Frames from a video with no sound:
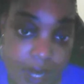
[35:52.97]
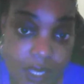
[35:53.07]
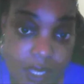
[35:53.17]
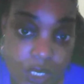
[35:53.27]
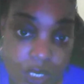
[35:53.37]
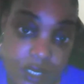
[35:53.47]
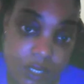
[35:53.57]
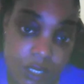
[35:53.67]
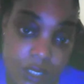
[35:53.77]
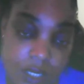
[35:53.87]
not just
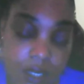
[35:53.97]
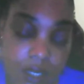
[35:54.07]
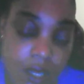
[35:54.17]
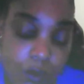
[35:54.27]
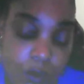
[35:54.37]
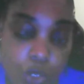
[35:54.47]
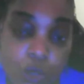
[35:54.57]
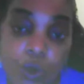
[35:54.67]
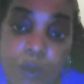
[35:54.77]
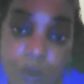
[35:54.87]
the
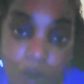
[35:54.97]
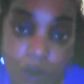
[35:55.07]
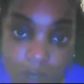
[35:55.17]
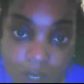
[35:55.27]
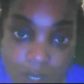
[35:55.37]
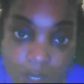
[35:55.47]
school board